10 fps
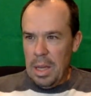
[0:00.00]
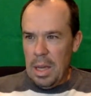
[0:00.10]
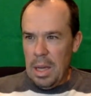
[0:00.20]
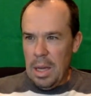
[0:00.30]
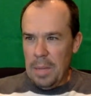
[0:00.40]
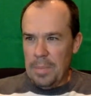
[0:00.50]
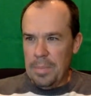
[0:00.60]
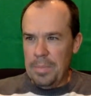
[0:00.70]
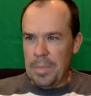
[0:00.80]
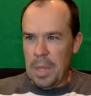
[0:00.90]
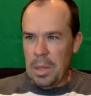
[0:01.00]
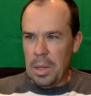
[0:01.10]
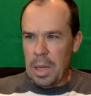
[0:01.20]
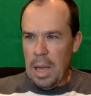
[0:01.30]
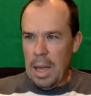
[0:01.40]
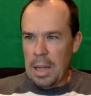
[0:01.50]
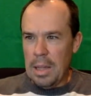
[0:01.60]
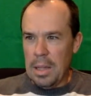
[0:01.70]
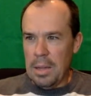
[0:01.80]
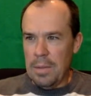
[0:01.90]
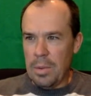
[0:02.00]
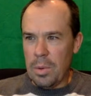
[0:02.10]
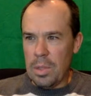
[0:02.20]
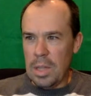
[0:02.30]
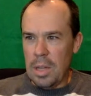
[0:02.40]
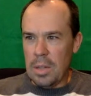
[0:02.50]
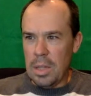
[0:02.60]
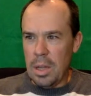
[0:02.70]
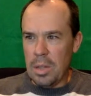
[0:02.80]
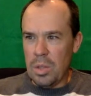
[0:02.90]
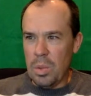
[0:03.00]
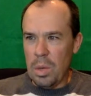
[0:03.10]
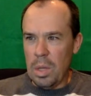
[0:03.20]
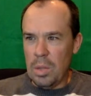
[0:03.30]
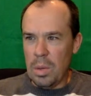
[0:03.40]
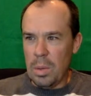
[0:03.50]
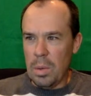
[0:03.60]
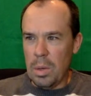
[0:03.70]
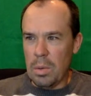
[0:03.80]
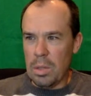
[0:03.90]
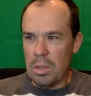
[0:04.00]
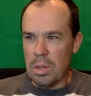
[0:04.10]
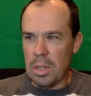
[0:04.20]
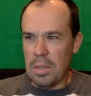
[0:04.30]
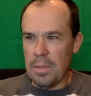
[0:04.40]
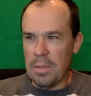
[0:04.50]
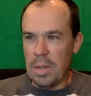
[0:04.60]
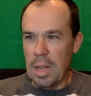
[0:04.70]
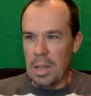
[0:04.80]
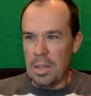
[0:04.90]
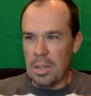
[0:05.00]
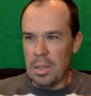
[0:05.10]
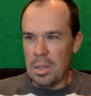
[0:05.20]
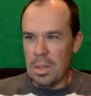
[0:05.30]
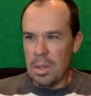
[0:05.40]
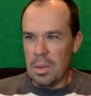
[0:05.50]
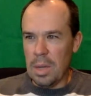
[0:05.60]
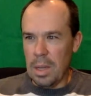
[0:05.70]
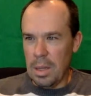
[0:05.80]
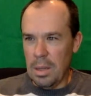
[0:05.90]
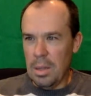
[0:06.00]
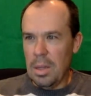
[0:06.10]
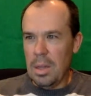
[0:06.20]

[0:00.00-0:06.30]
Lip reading: A look at the 4 Seattle Seahawks 2021 restricted free agents. Okay.